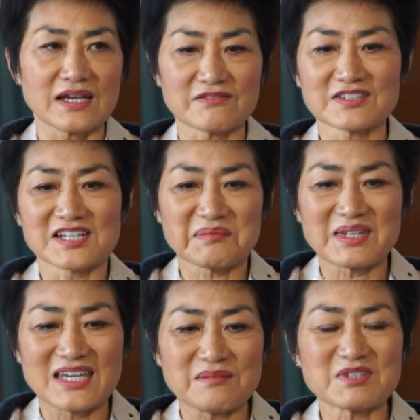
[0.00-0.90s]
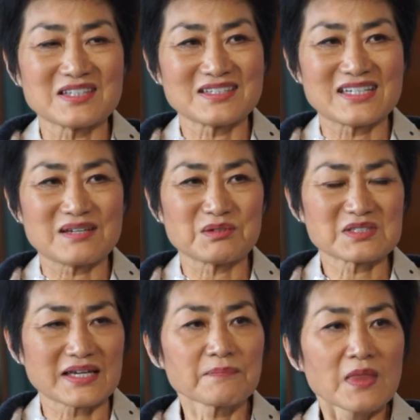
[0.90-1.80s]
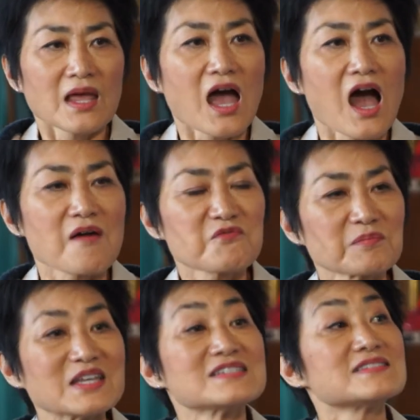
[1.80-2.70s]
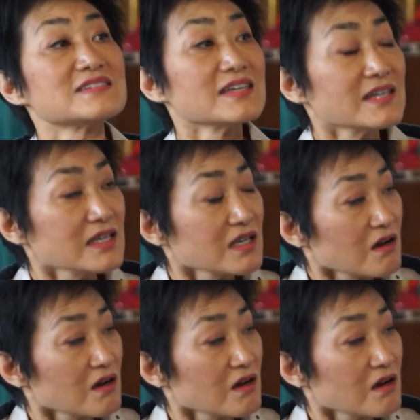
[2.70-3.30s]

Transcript: Every time they came to the table, it's like, from the city